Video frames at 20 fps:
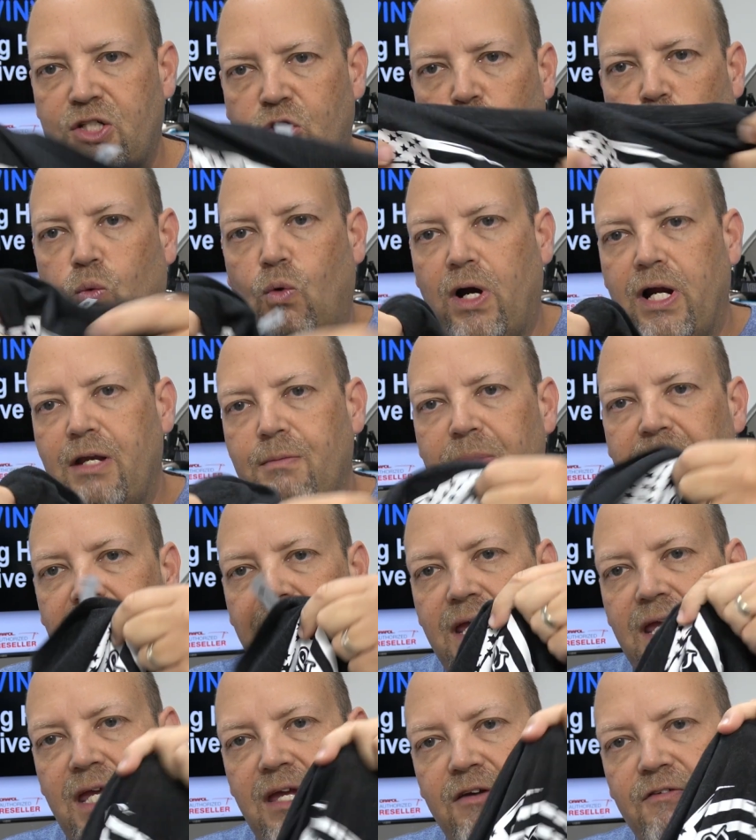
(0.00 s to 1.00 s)
quite a bit of
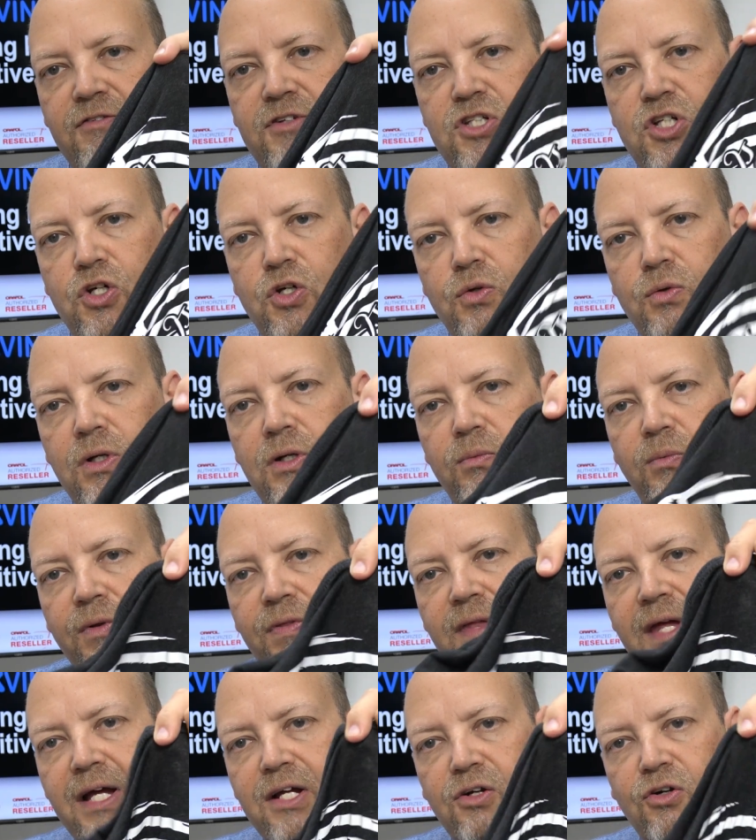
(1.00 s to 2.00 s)
give to it
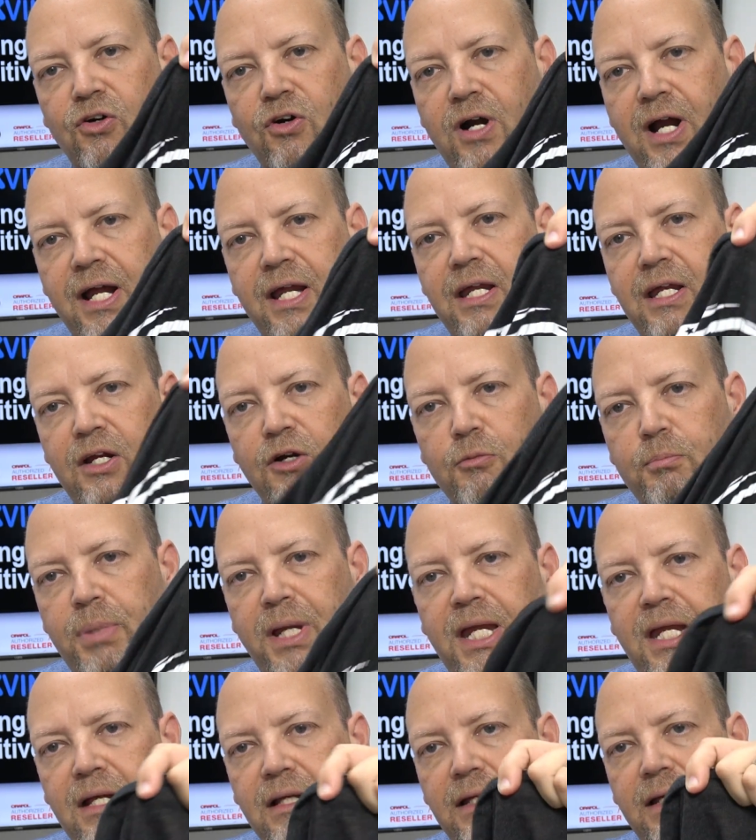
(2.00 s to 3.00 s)
without cracking or
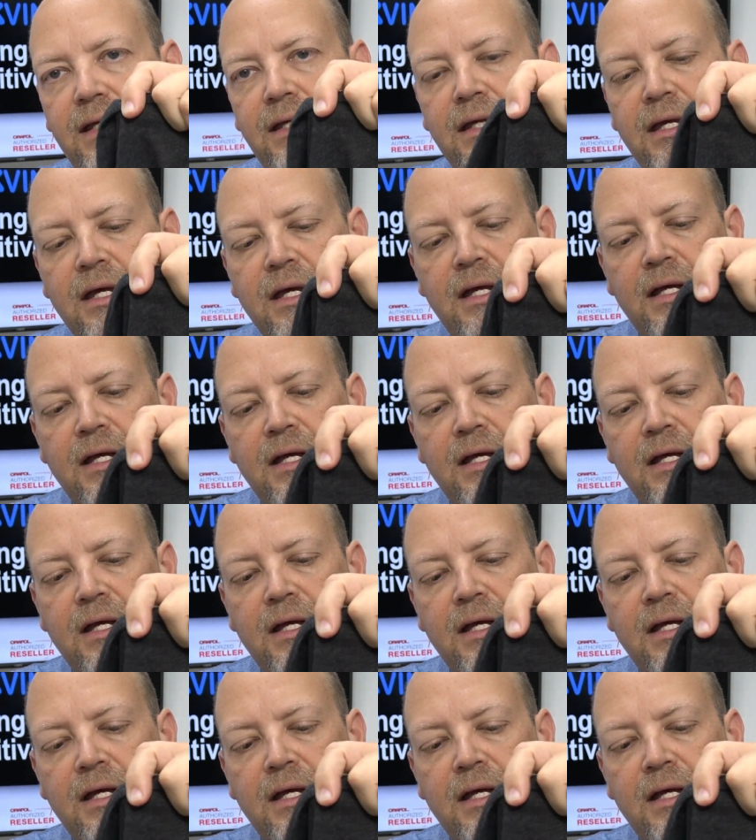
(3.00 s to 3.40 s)
peeling.